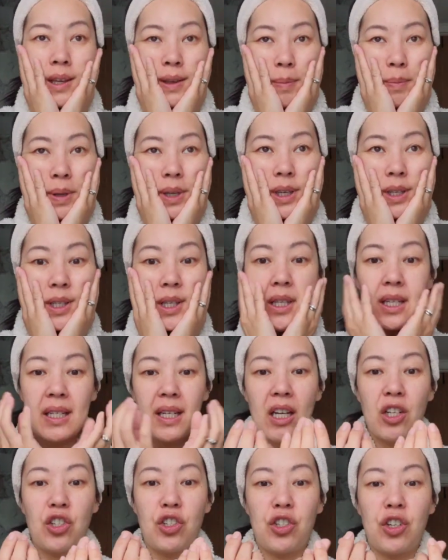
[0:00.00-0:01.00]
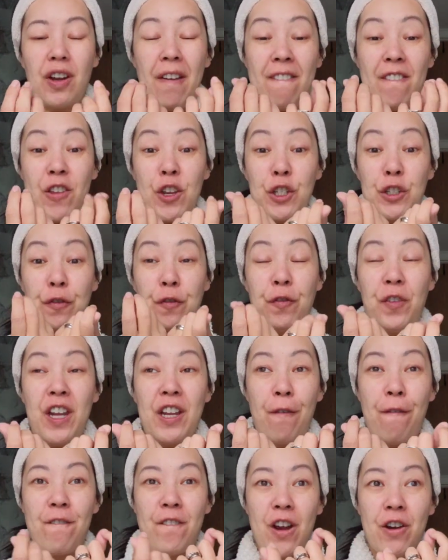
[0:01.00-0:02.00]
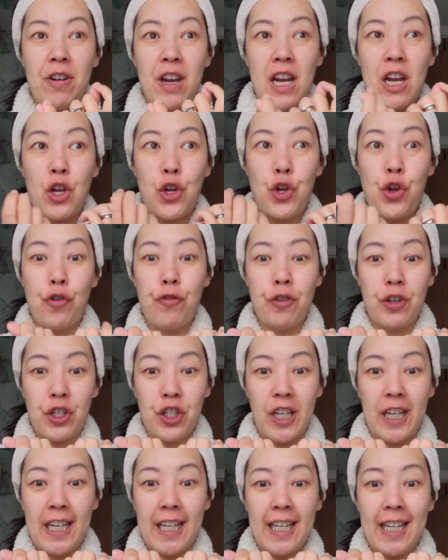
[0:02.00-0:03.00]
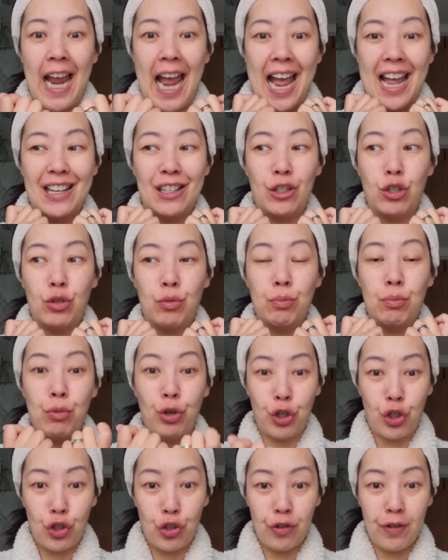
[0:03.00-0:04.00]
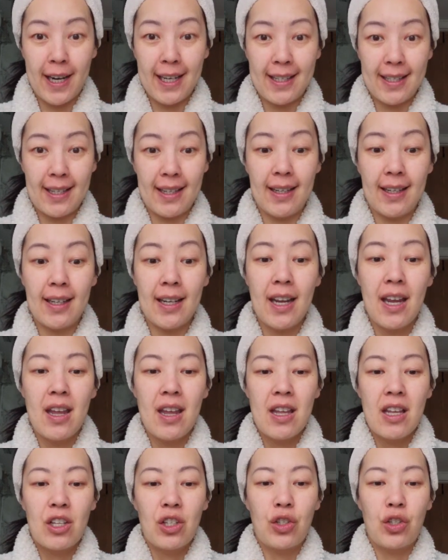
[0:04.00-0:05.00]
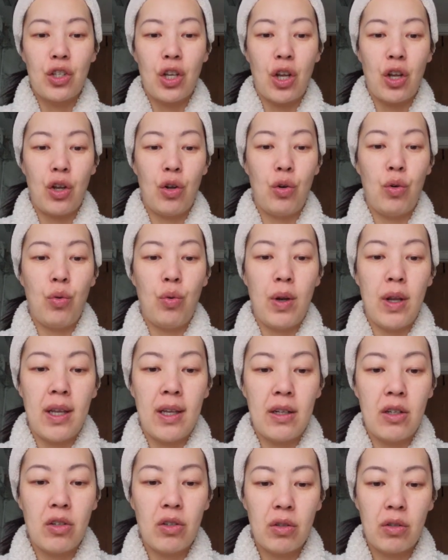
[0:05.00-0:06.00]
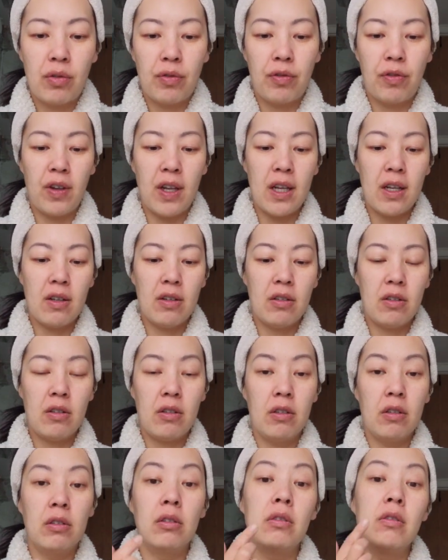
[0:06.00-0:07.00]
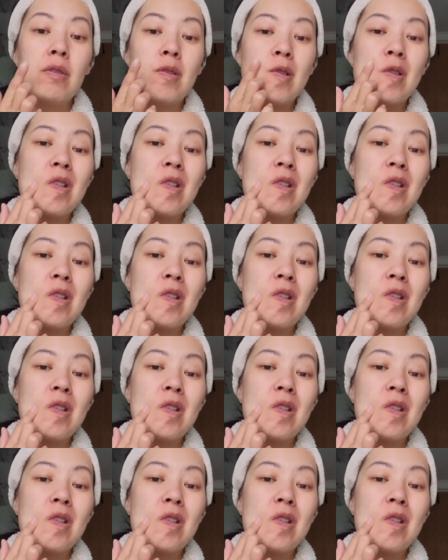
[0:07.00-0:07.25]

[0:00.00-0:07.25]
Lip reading: Because of the texture, it does feel very nourishing and moisturising. So it does feel